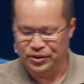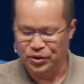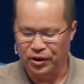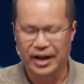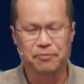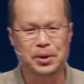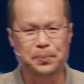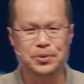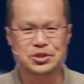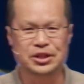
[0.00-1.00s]
you'll have
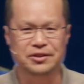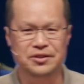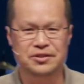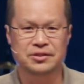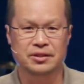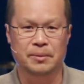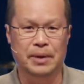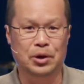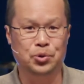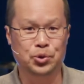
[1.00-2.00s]
bumper stickers
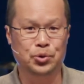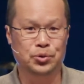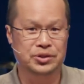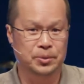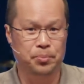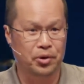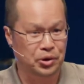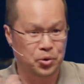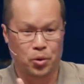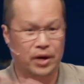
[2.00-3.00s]
about who is
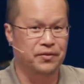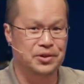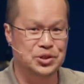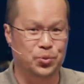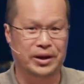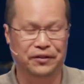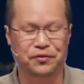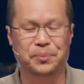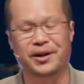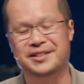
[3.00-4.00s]
supporting whoever is running
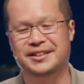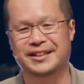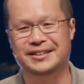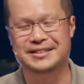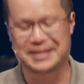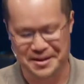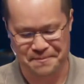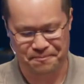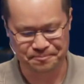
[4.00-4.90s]
for president at the time.